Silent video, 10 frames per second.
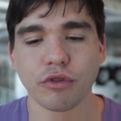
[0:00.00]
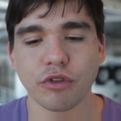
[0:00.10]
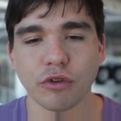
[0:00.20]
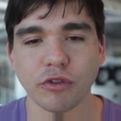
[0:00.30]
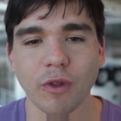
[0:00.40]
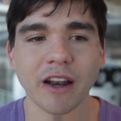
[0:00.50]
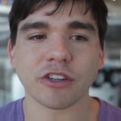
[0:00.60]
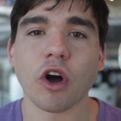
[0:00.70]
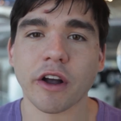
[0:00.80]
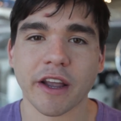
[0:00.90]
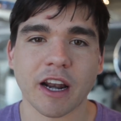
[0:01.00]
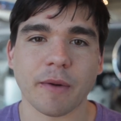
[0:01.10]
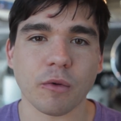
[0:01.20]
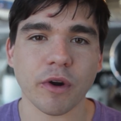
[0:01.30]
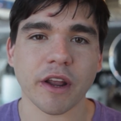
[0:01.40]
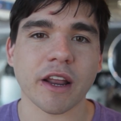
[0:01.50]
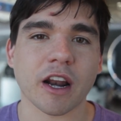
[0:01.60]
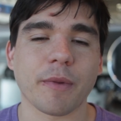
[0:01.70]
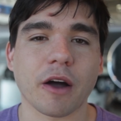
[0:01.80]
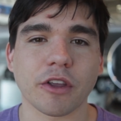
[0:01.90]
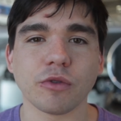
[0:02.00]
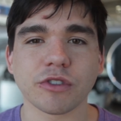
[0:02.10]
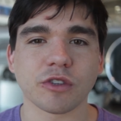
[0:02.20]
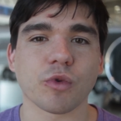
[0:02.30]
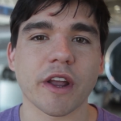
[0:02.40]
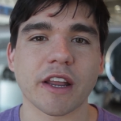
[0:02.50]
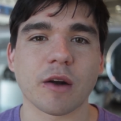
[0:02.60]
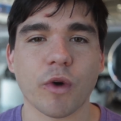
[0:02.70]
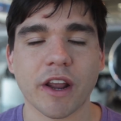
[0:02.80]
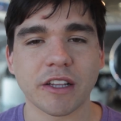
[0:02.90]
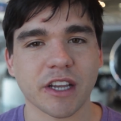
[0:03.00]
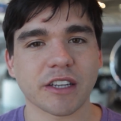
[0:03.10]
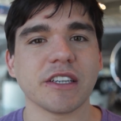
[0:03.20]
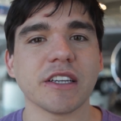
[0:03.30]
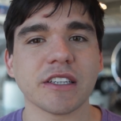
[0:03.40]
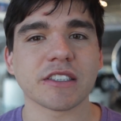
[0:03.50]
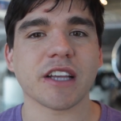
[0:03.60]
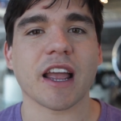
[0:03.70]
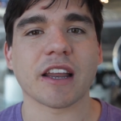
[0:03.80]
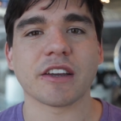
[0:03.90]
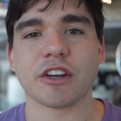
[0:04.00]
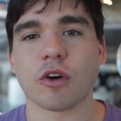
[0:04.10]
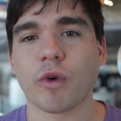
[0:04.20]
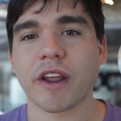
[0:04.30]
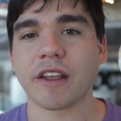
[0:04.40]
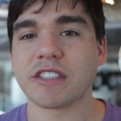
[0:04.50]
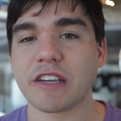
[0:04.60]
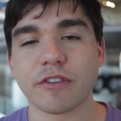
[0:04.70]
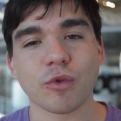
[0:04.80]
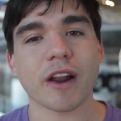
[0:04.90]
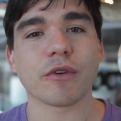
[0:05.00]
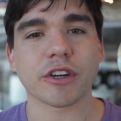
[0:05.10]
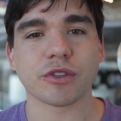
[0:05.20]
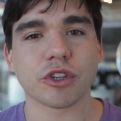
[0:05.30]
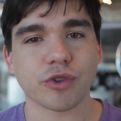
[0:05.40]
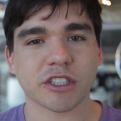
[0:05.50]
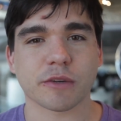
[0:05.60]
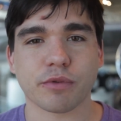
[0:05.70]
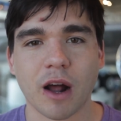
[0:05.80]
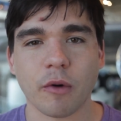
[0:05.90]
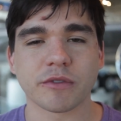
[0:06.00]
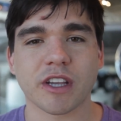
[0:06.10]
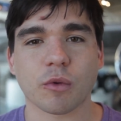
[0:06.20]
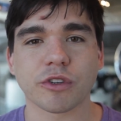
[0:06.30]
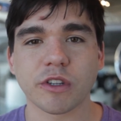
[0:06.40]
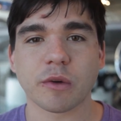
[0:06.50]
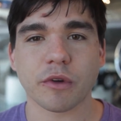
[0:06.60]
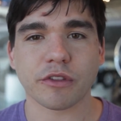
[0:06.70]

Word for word: there's a lot of talk again about Reagan and about using Reagan and Reagan's ideas and you know Reagan's even rhetoric to address the problems that we're dealing with